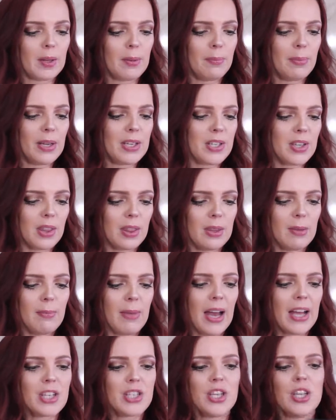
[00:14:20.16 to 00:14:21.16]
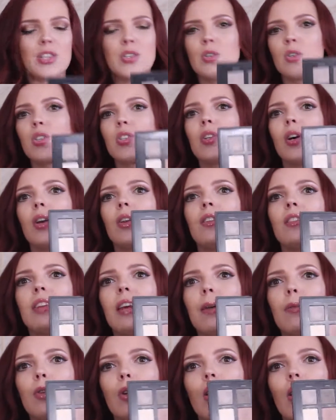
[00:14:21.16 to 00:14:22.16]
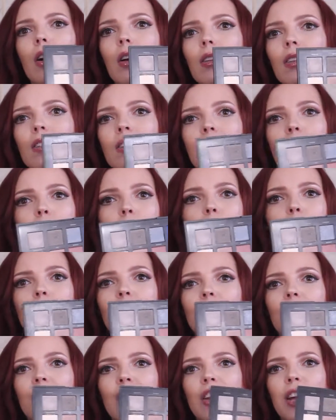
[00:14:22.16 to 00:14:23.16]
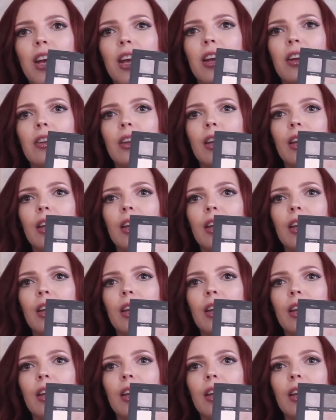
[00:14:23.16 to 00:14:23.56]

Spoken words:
But the matte shades are just all the same. They're all the same cool tone shade.